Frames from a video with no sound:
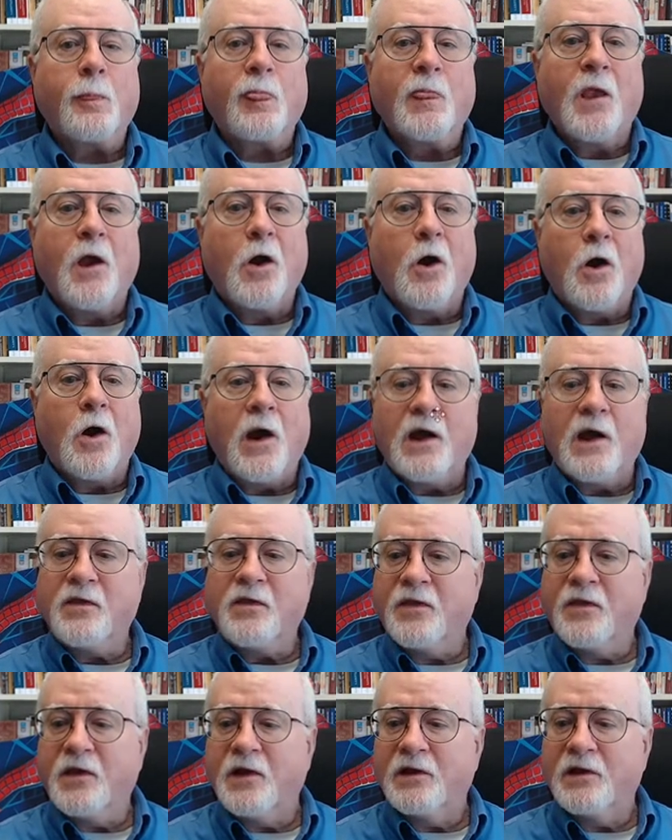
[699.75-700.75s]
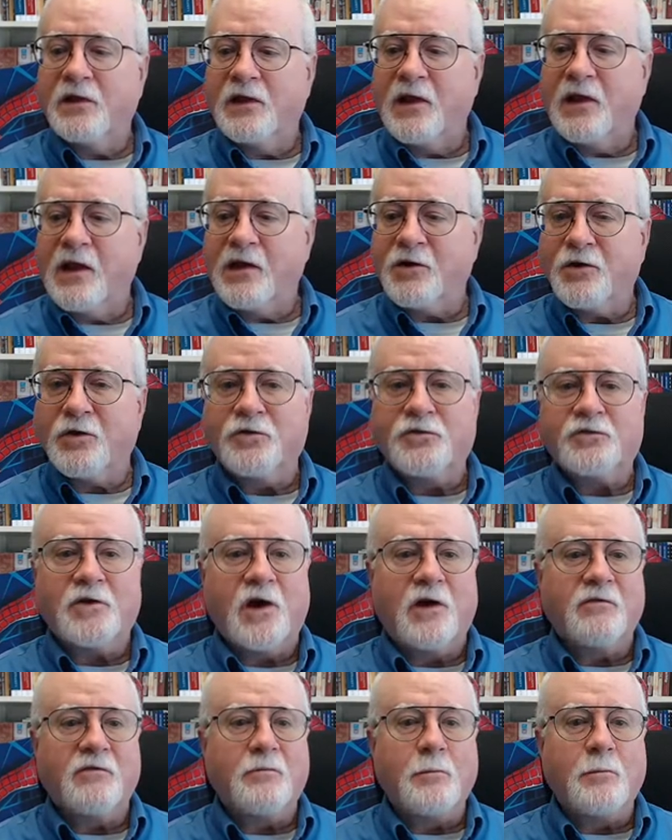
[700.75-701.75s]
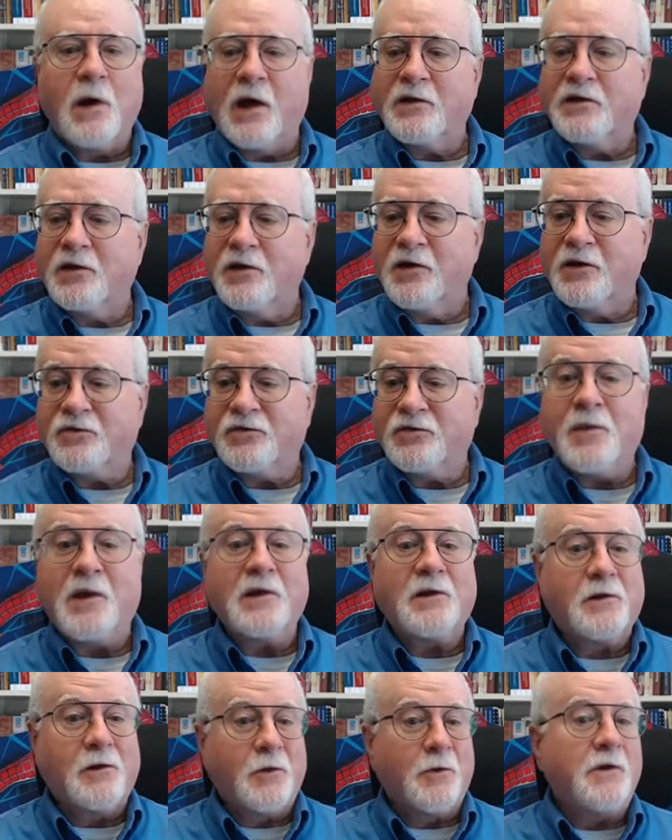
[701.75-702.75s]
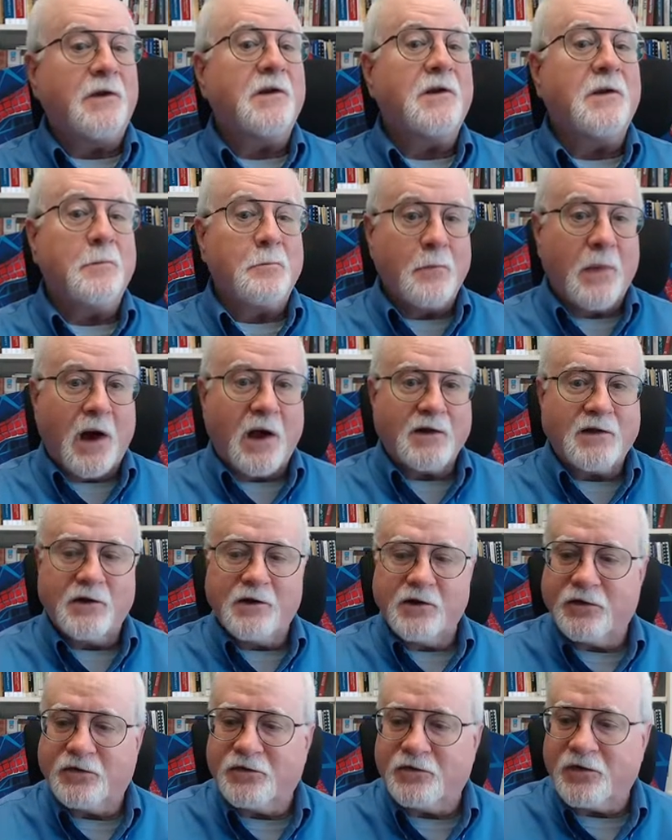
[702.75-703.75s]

All right, the leaders of Montanism included Montanists,